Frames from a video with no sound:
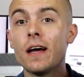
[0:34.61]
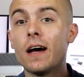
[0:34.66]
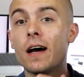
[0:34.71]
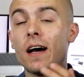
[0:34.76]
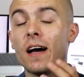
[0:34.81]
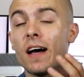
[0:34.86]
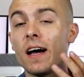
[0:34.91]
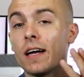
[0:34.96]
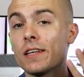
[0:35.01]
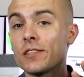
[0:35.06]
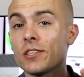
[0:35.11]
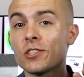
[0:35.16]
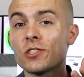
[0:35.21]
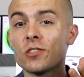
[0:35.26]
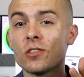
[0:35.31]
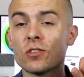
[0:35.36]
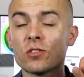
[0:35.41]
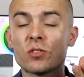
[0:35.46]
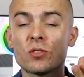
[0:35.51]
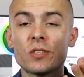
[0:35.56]
Uh,
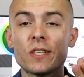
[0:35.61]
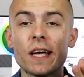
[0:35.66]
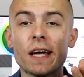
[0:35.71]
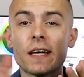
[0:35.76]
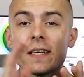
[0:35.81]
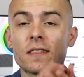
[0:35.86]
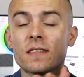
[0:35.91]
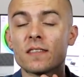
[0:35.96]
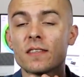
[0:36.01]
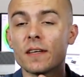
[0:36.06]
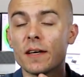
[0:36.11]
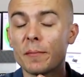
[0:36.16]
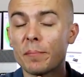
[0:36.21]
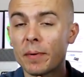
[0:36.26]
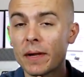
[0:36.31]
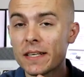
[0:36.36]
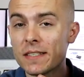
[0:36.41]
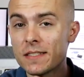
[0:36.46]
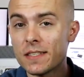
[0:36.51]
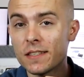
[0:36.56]
additional to that uh,
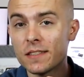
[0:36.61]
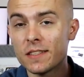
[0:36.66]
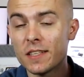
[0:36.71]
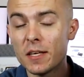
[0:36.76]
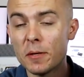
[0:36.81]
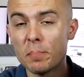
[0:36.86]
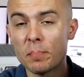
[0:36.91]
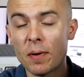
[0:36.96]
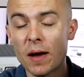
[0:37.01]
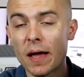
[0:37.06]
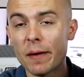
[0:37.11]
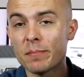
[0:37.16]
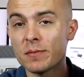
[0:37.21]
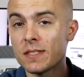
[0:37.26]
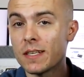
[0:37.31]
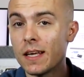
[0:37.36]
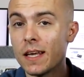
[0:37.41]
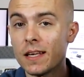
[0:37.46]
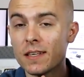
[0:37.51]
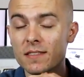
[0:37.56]
placing the
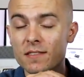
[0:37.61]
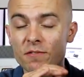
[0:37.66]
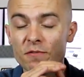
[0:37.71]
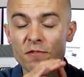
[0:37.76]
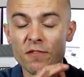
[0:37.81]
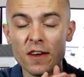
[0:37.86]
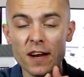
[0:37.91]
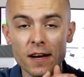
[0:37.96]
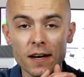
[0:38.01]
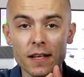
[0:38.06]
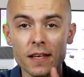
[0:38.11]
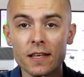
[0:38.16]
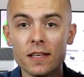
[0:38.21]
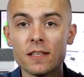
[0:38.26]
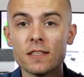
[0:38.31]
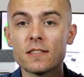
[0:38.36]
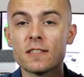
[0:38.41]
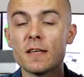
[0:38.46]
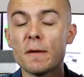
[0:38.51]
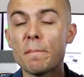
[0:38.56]
pipes is fairly
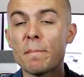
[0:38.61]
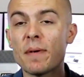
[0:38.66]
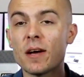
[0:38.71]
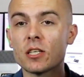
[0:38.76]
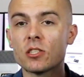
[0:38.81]
easy,